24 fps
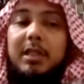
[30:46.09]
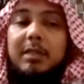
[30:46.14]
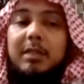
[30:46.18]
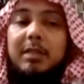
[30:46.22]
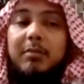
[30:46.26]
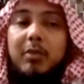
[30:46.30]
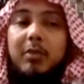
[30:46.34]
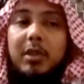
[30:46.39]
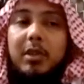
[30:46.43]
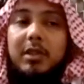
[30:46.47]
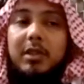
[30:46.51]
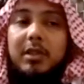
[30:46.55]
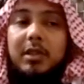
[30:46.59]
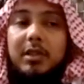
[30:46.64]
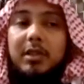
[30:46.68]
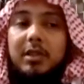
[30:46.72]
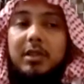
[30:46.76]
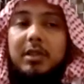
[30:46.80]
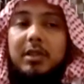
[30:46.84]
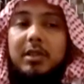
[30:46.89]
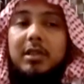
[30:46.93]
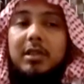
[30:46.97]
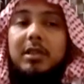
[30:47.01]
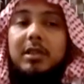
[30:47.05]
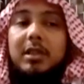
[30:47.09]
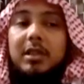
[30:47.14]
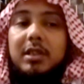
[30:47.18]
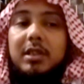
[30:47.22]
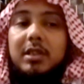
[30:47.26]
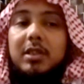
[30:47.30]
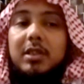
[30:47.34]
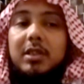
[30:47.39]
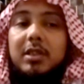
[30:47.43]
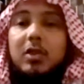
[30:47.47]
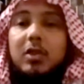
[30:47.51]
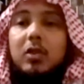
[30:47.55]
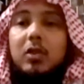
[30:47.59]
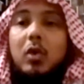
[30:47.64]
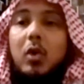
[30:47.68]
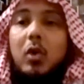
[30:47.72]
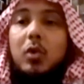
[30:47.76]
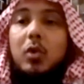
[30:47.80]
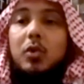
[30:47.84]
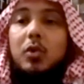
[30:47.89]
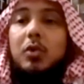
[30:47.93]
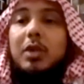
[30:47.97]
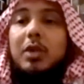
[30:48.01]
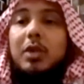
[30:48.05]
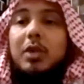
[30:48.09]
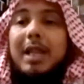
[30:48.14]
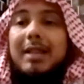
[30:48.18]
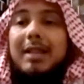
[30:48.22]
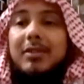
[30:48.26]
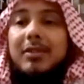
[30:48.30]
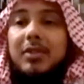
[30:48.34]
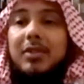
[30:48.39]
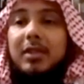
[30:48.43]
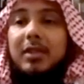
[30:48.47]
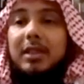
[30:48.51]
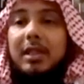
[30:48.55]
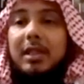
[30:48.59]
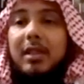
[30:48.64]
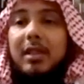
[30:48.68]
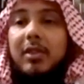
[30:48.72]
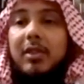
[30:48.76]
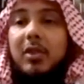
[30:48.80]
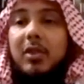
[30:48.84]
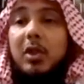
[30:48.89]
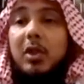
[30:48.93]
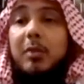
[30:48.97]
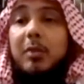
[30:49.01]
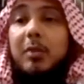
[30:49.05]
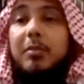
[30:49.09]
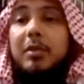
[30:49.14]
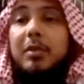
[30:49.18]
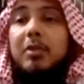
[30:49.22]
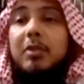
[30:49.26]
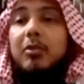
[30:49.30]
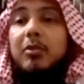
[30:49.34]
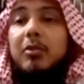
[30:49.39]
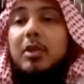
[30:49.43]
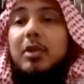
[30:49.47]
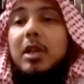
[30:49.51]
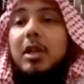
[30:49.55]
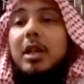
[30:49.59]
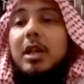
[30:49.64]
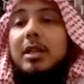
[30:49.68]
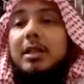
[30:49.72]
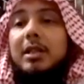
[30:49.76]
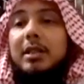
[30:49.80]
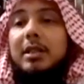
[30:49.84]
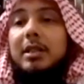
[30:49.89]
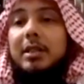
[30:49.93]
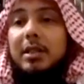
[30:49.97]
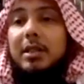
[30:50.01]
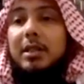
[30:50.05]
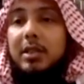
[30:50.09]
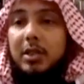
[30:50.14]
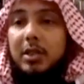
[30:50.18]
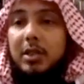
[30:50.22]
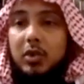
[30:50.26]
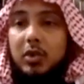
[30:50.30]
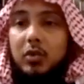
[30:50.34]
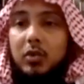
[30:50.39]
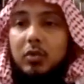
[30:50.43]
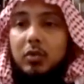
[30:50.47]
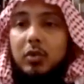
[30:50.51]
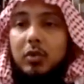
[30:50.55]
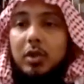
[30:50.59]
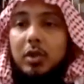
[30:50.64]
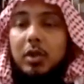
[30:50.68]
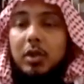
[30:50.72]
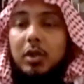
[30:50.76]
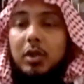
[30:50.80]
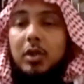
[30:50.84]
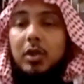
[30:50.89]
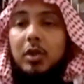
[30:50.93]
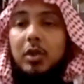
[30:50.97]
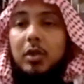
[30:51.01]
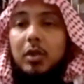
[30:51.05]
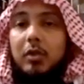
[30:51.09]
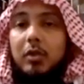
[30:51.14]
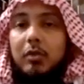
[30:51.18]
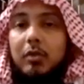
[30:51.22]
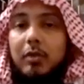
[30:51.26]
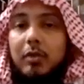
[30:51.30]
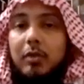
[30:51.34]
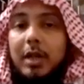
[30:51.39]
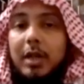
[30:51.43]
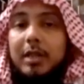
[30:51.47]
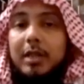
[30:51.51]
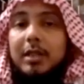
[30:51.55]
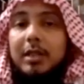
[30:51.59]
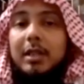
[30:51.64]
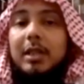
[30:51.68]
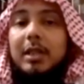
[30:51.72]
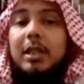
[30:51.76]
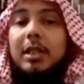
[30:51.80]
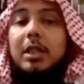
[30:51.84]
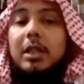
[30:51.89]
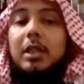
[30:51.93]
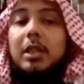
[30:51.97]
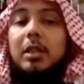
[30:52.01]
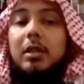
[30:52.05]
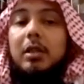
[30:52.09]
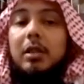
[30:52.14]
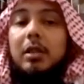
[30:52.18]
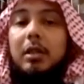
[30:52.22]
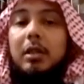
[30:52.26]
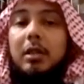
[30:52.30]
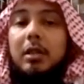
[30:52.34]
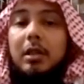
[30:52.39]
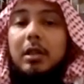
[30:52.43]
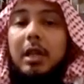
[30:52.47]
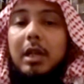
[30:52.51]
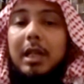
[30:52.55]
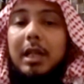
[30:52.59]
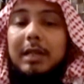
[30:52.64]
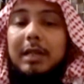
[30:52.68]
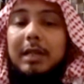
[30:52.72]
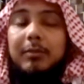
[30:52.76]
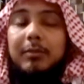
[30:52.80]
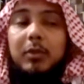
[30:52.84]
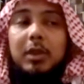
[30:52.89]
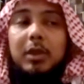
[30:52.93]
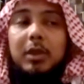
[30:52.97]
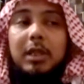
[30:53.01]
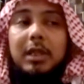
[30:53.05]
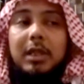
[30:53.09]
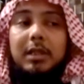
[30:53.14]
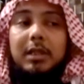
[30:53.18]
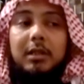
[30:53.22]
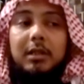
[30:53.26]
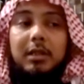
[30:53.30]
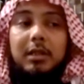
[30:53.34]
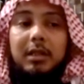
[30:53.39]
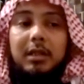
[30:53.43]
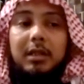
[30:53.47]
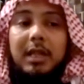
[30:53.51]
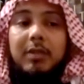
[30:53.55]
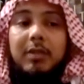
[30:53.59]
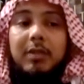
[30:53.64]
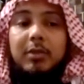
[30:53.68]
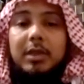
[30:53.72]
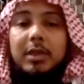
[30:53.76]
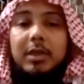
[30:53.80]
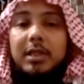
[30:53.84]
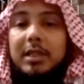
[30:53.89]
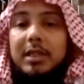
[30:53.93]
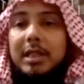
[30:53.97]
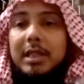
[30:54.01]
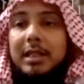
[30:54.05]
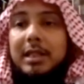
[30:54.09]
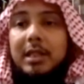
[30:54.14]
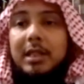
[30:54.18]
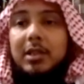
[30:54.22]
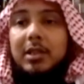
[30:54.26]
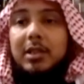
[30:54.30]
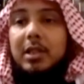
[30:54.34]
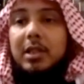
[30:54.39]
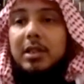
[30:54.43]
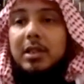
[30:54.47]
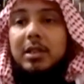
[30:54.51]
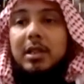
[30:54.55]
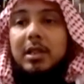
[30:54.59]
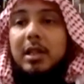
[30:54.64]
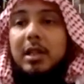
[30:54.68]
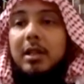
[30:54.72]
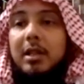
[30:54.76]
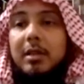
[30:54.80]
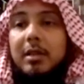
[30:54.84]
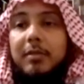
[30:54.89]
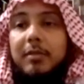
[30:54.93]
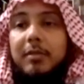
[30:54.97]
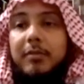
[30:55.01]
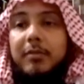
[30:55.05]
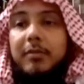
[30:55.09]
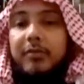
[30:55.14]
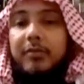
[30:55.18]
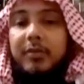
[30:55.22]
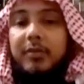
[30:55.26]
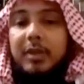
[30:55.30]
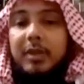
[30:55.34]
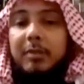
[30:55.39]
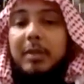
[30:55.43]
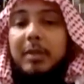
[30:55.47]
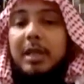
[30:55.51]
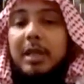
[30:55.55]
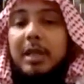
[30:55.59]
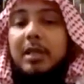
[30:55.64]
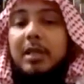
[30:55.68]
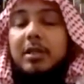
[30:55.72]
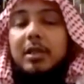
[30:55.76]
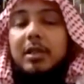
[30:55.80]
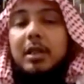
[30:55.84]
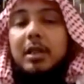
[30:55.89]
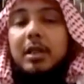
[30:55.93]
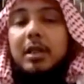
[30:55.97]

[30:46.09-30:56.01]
brothers and sisters, go to counseling and therapy regarding this issue, right? Alhamdulillah, nowadays in NHS, there are females,